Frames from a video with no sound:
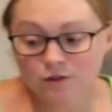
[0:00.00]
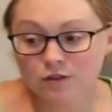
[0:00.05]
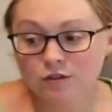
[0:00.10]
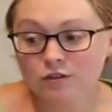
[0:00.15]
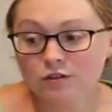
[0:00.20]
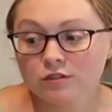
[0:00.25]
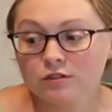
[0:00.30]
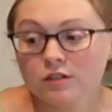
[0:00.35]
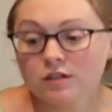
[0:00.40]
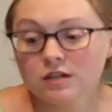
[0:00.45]

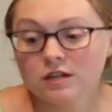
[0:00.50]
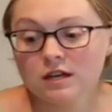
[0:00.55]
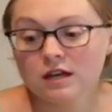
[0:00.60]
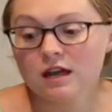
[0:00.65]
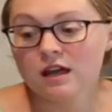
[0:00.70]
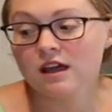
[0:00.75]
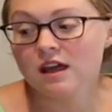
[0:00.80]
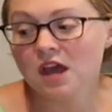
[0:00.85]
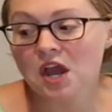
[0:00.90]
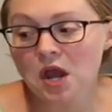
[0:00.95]
food,
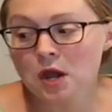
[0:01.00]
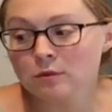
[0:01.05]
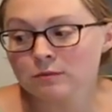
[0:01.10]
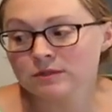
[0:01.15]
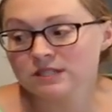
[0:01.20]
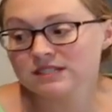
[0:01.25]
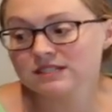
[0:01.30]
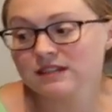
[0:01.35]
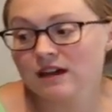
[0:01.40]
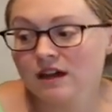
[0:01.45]
and
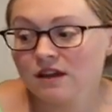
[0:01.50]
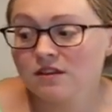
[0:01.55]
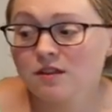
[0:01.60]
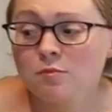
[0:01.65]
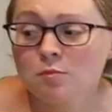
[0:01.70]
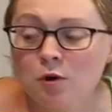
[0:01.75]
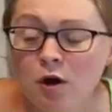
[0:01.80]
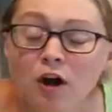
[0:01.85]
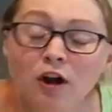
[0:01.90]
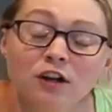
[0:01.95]
we sat in
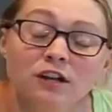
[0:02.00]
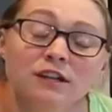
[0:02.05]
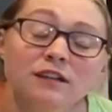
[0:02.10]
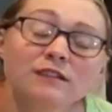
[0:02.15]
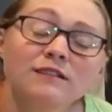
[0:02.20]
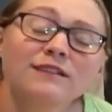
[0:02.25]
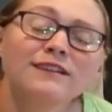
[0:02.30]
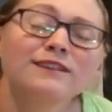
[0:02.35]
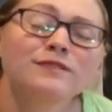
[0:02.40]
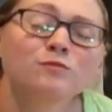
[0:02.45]
the parking
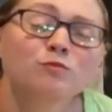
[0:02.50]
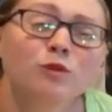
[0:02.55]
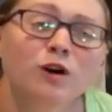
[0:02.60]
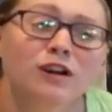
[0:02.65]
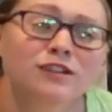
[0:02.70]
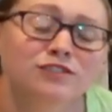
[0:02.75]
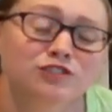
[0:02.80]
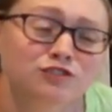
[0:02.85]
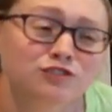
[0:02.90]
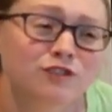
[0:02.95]
lot and
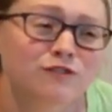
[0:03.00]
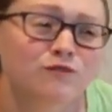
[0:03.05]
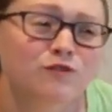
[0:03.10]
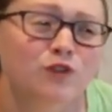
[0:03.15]
watched the